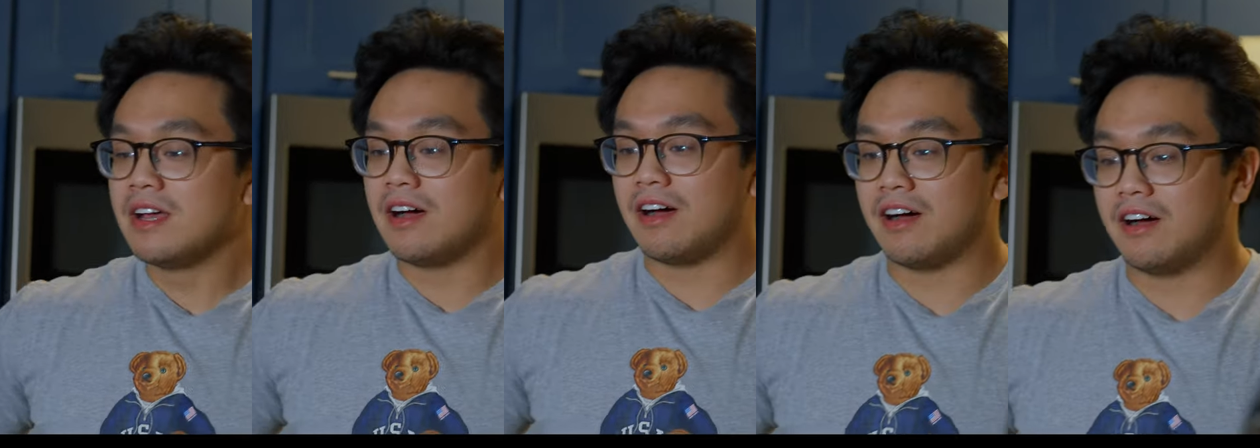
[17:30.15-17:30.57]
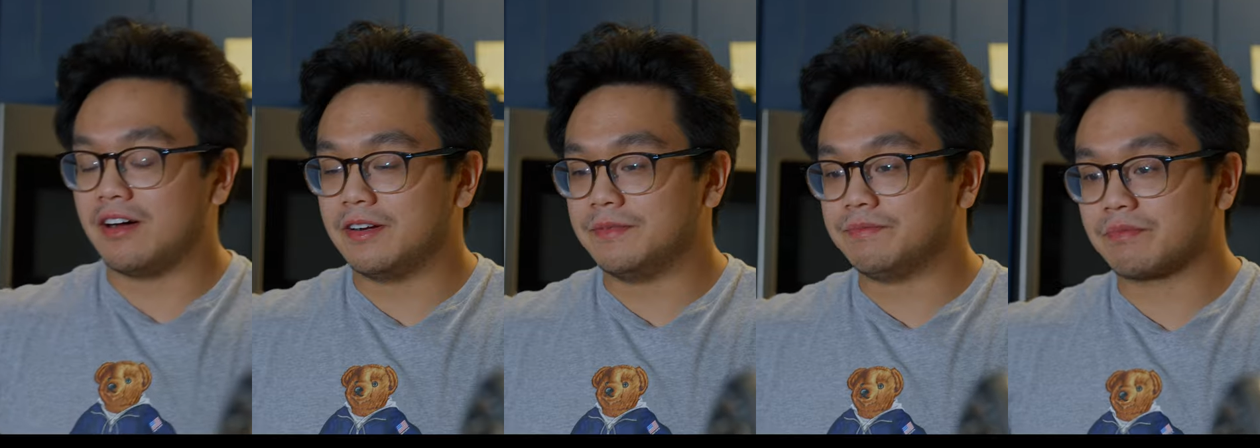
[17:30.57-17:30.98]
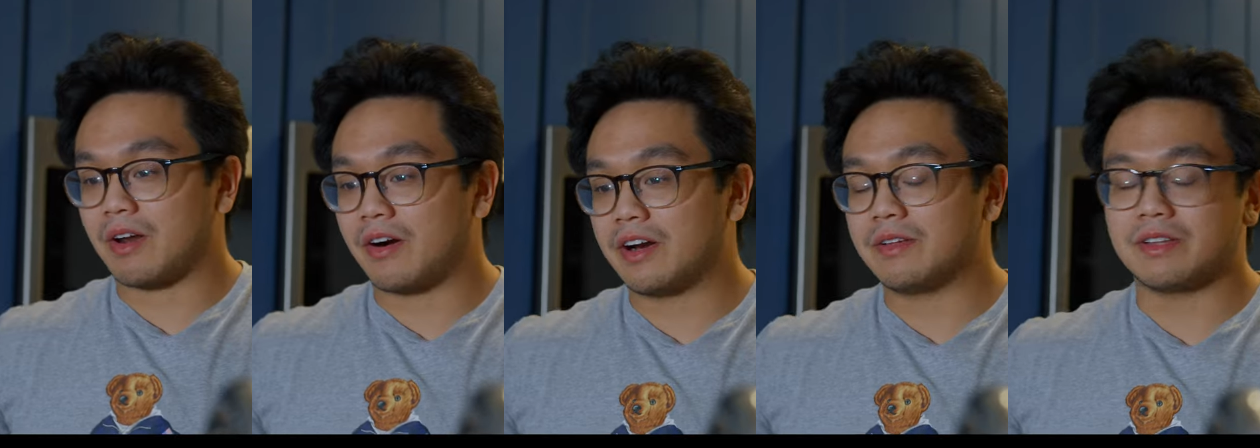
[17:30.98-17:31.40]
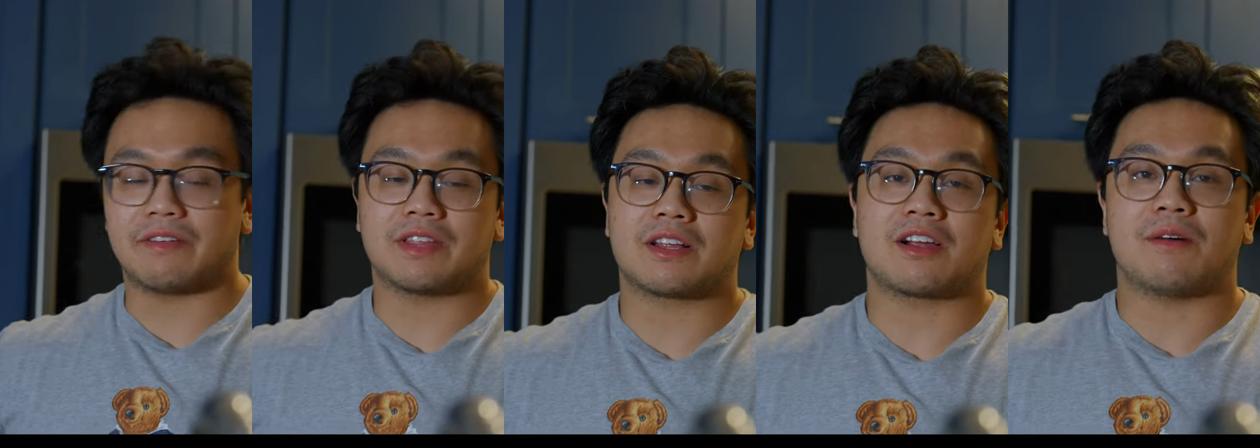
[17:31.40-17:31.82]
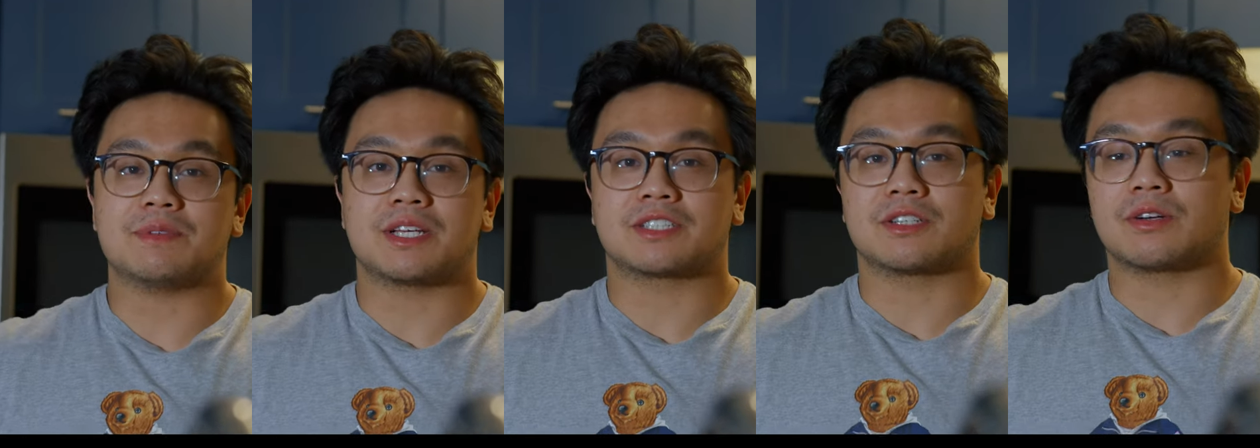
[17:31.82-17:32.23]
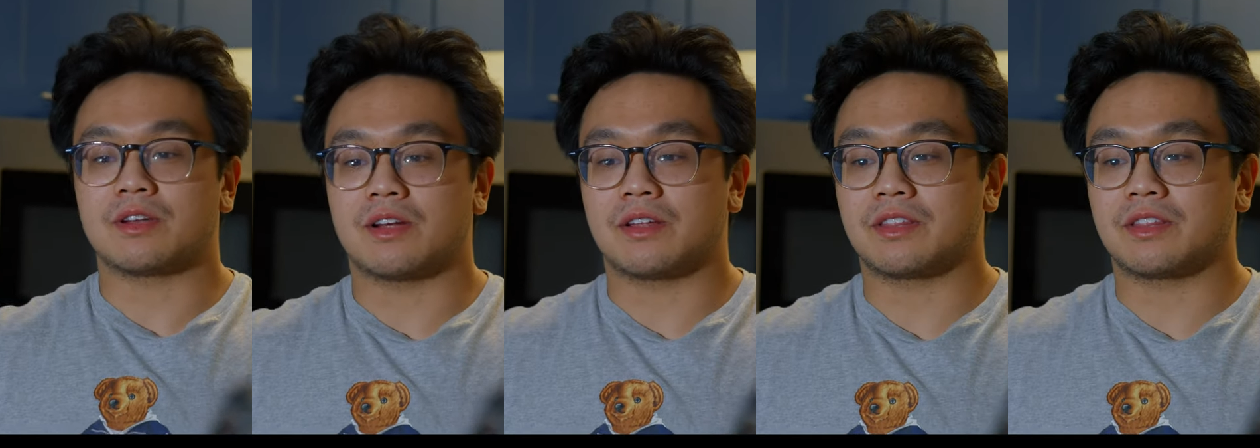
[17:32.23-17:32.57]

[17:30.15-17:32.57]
Um, I already left that comment section uh,